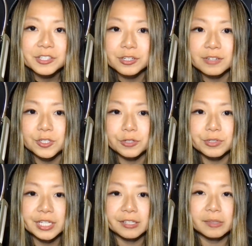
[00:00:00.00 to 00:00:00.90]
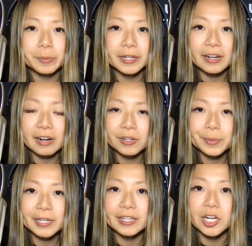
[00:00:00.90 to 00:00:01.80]
has heard of Juneteenth, but not
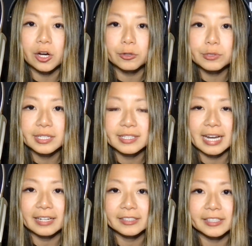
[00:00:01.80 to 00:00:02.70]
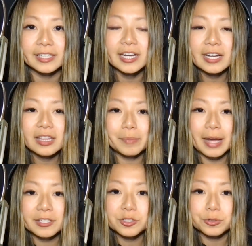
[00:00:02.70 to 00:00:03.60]
everybody knows exactly the
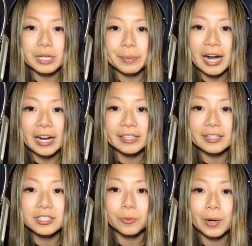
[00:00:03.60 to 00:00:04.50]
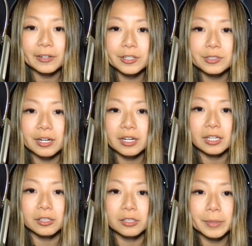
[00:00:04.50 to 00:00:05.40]
backstory behind it. So why don't you talk
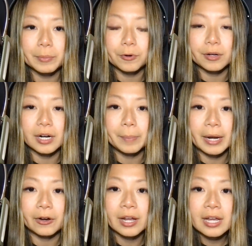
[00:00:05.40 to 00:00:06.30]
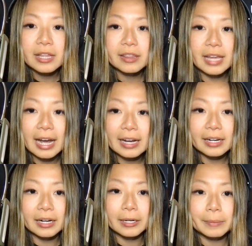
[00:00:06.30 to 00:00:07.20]
a little bit more about that,
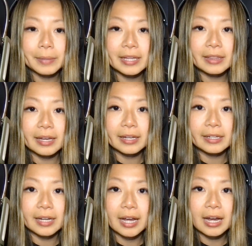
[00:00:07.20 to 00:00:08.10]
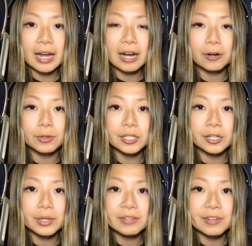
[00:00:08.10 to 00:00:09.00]
and then how,
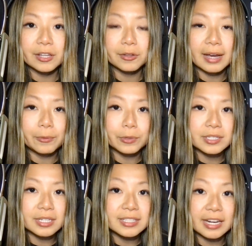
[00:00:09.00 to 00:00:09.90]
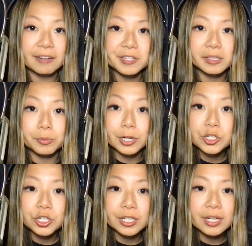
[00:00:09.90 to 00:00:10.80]
even though that was a day of
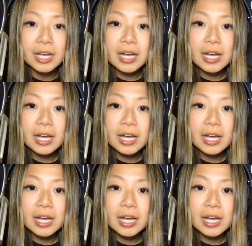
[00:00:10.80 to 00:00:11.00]
celebration